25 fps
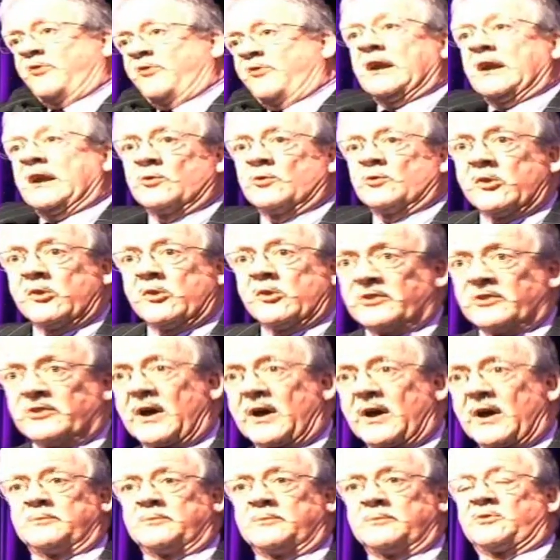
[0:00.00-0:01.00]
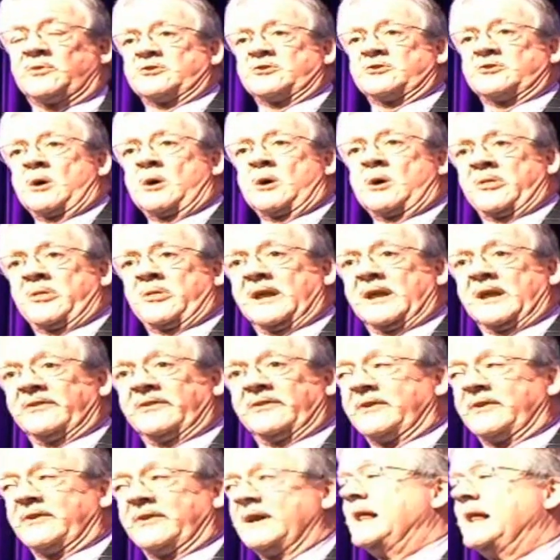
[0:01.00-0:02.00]
all those items on the top of the list.
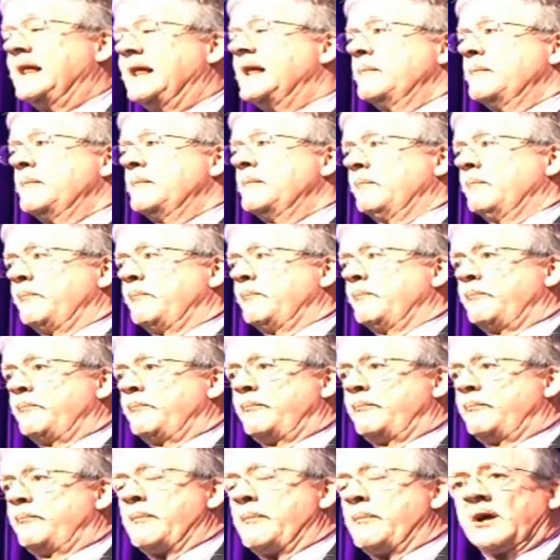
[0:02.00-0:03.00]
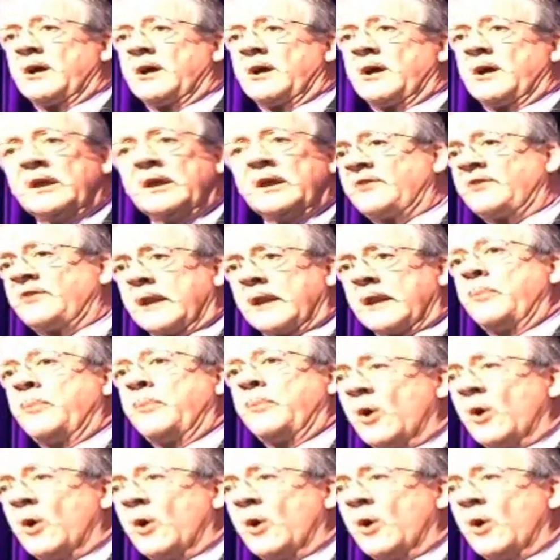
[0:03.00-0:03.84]
But my colleagues had a point.